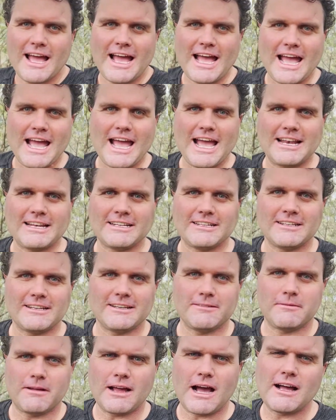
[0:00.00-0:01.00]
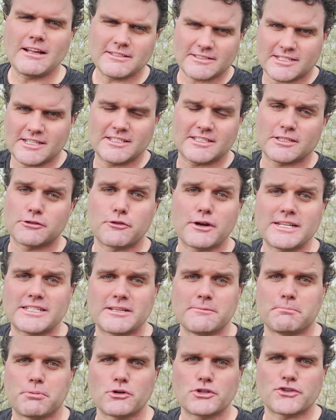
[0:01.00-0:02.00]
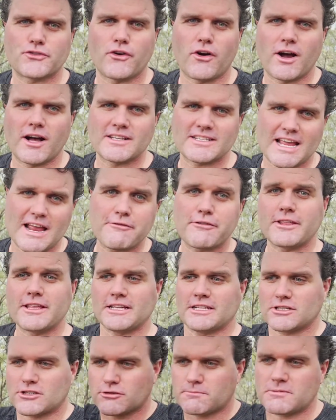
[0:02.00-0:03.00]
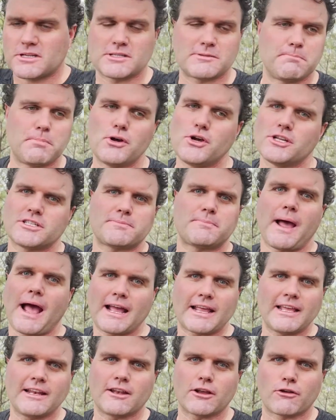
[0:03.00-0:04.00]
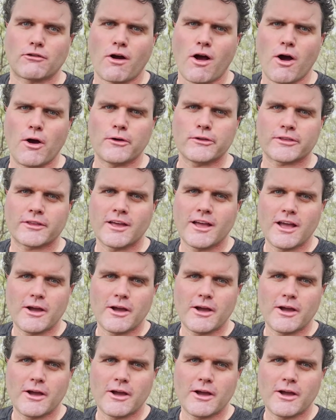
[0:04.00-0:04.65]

And since the recent bushfires, everything's just burst back into growth.